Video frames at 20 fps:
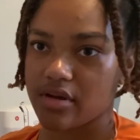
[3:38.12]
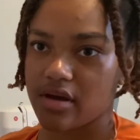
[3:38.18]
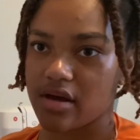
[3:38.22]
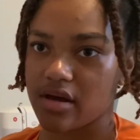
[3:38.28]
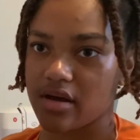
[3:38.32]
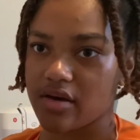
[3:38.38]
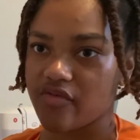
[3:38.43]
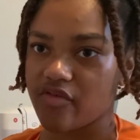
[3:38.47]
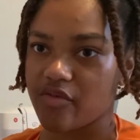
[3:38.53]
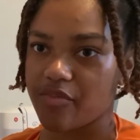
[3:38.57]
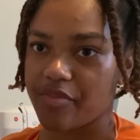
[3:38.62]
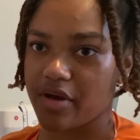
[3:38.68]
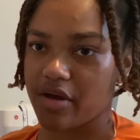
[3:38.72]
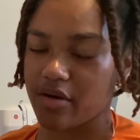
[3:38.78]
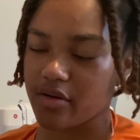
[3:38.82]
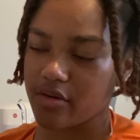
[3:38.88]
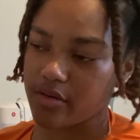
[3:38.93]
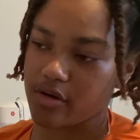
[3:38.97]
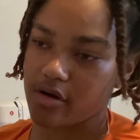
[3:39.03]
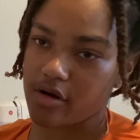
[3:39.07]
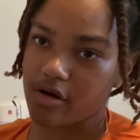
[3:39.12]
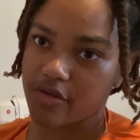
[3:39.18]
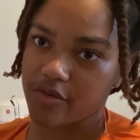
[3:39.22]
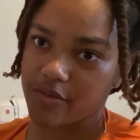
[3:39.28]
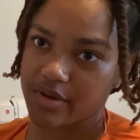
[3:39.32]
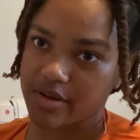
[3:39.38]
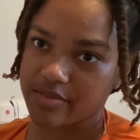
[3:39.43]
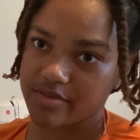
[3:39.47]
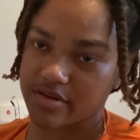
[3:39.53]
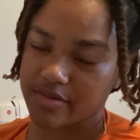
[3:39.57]
of about all the
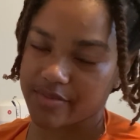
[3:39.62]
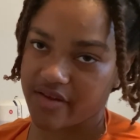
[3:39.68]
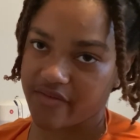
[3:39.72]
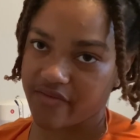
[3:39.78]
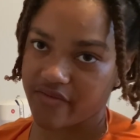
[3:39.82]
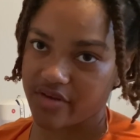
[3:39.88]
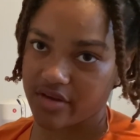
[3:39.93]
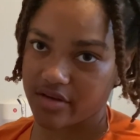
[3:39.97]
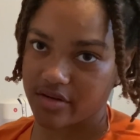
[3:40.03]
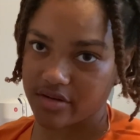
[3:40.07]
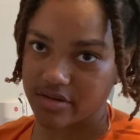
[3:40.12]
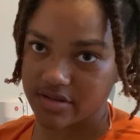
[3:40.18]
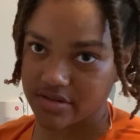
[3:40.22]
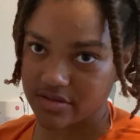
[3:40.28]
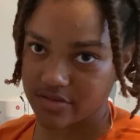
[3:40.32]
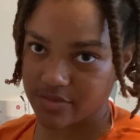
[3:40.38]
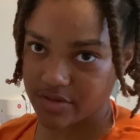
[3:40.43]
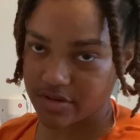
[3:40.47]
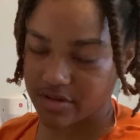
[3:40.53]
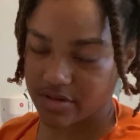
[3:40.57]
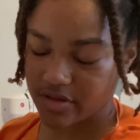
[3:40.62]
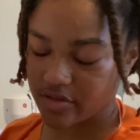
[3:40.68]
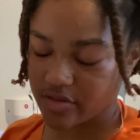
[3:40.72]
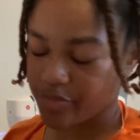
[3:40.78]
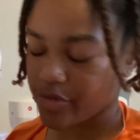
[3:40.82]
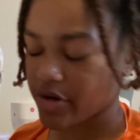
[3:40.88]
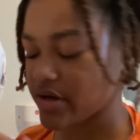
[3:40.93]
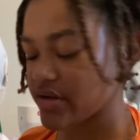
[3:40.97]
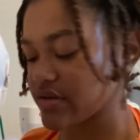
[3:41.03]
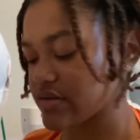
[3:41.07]
way up to my fingers is where the other
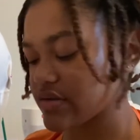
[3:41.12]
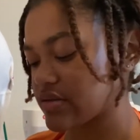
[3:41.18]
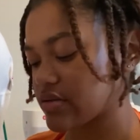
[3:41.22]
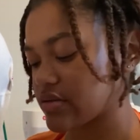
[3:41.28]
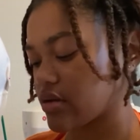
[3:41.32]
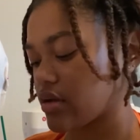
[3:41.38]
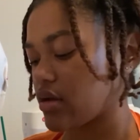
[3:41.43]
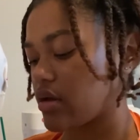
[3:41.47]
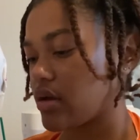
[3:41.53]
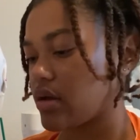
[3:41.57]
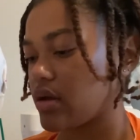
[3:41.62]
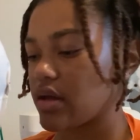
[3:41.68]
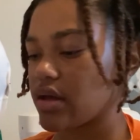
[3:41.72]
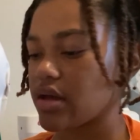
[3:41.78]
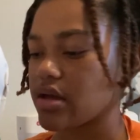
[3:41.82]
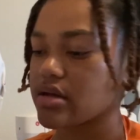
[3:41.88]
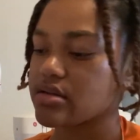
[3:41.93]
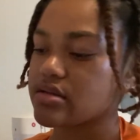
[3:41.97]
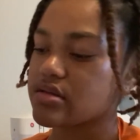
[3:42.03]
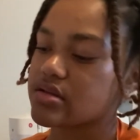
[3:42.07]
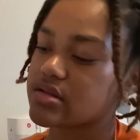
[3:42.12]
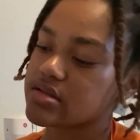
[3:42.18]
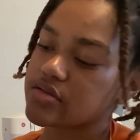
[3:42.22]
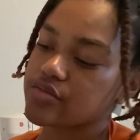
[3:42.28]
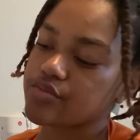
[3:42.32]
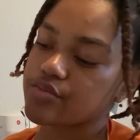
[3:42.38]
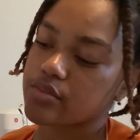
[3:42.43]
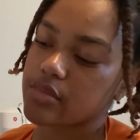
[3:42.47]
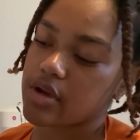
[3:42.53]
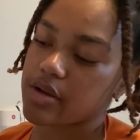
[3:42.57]
part is, and
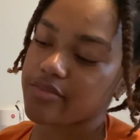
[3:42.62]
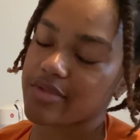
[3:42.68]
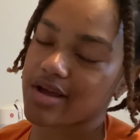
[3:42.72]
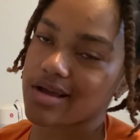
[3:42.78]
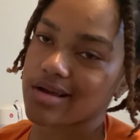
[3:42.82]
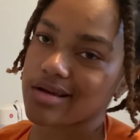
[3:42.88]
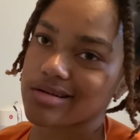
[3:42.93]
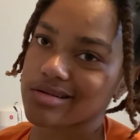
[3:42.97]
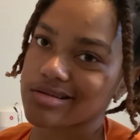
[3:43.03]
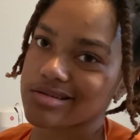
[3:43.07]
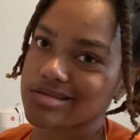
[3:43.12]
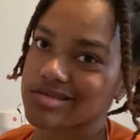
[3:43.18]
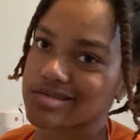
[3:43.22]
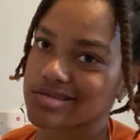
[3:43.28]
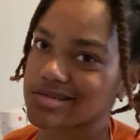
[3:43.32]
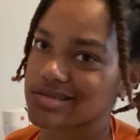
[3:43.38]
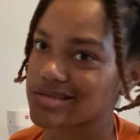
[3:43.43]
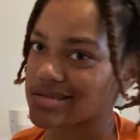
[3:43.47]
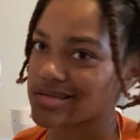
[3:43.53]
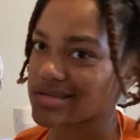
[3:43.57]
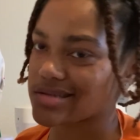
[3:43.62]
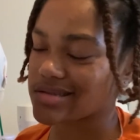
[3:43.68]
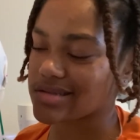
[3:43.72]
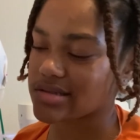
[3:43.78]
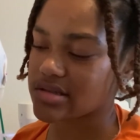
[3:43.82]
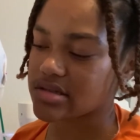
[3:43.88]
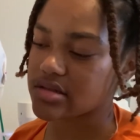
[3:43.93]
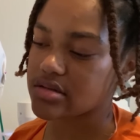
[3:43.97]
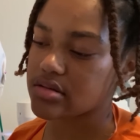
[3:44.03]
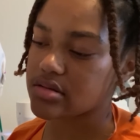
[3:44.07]
I'm not going to adjust this
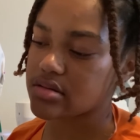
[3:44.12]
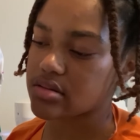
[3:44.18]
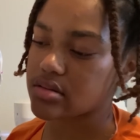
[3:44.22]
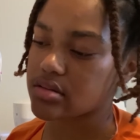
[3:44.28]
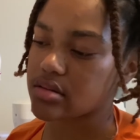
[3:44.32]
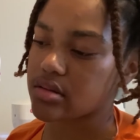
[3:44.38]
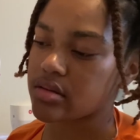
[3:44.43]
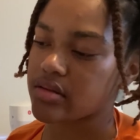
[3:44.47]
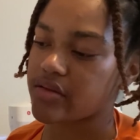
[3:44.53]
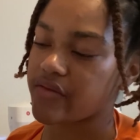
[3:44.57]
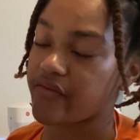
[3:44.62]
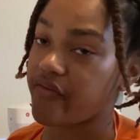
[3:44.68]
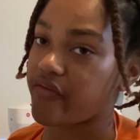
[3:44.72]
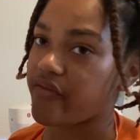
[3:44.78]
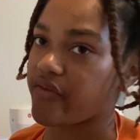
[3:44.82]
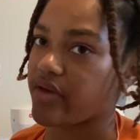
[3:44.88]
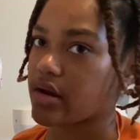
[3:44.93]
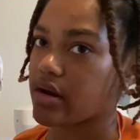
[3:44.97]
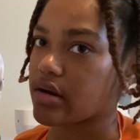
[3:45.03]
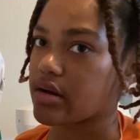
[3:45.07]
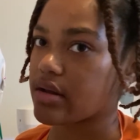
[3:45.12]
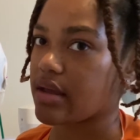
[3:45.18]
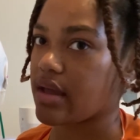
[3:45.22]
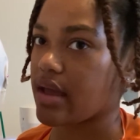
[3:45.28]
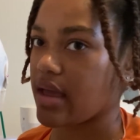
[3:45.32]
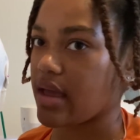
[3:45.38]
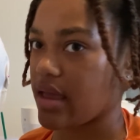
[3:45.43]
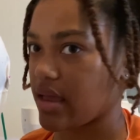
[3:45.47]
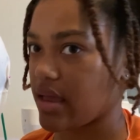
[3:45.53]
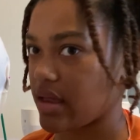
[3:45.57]
until the very
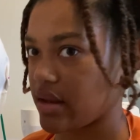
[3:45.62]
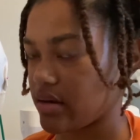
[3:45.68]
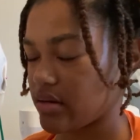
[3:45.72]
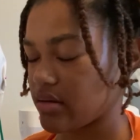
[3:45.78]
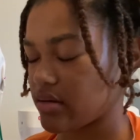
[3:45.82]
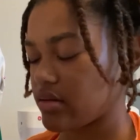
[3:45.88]
end,